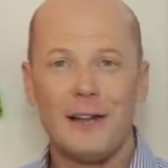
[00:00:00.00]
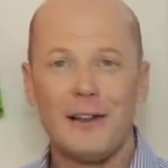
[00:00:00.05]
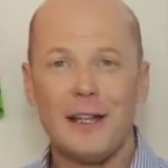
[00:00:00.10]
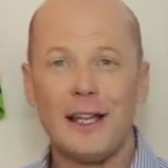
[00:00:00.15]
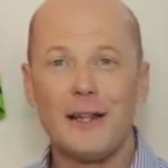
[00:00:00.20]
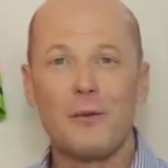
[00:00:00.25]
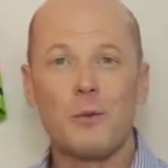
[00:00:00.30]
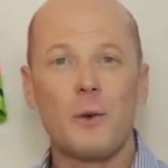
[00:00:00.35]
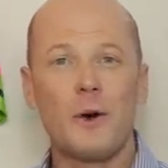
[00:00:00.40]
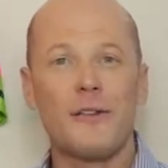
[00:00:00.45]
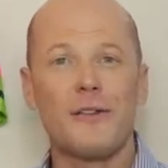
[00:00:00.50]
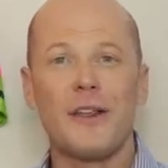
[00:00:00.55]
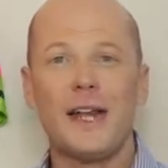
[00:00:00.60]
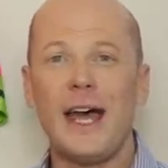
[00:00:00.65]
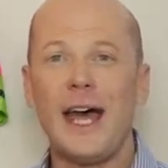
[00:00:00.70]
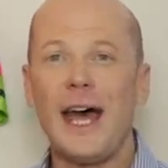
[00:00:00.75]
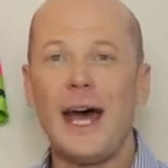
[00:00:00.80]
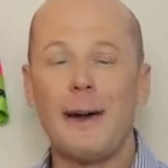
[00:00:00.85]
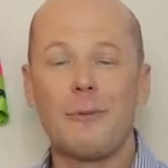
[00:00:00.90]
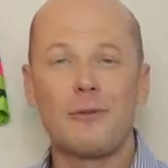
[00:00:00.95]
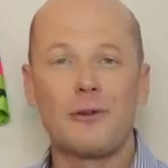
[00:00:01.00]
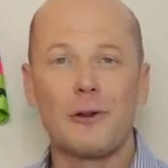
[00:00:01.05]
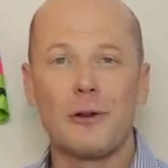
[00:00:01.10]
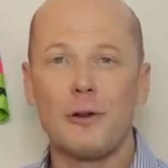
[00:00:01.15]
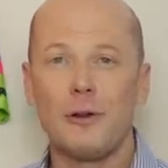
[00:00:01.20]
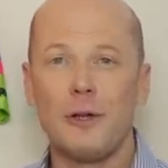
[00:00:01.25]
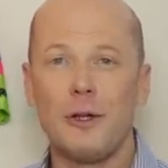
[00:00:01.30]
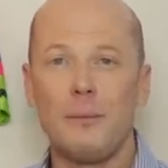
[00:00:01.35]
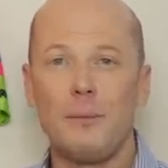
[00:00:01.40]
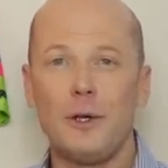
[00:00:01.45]
This was
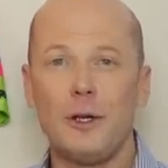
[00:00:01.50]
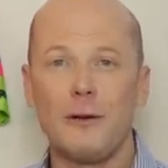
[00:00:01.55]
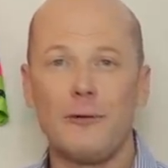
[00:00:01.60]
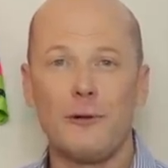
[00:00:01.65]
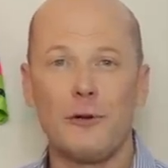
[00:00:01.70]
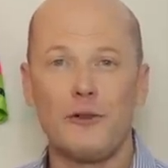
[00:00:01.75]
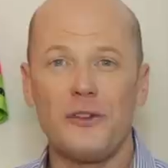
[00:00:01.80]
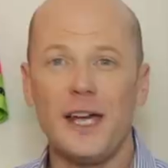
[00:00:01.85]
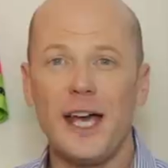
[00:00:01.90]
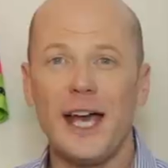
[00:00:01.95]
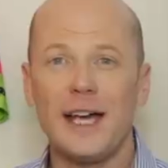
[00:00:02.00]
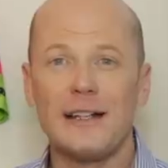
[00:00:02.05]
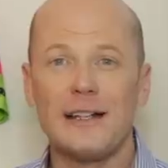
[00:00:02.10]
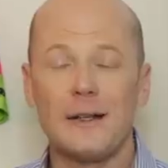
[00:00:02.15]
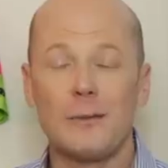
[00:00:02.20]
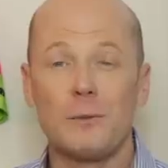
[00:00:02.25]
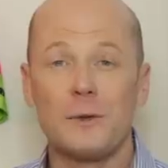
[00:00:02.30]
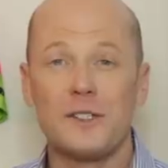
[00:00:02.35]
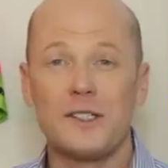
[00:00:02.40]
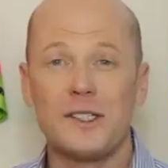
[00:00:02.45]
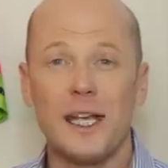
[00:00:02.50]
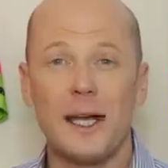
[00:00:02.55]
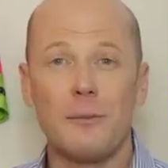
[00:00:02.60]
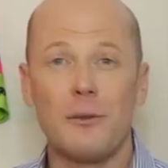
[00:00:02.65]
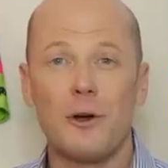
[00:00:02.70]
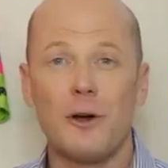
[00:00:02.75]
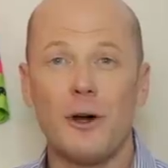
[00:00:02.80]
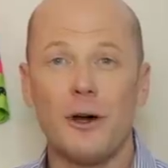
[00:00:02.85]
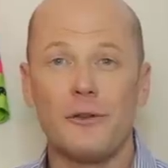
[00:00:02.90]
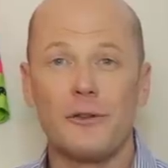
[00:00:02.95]
absolutely beautiful tactics with
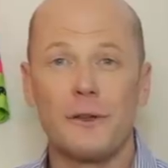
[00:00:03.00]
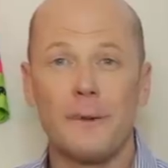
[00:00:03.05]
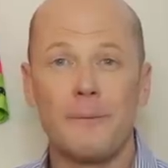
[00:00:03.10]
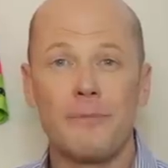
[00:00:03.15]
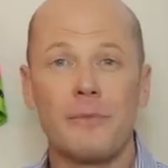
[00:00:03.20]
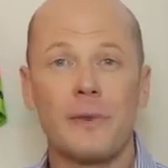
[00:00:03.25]
Sepp Kuss.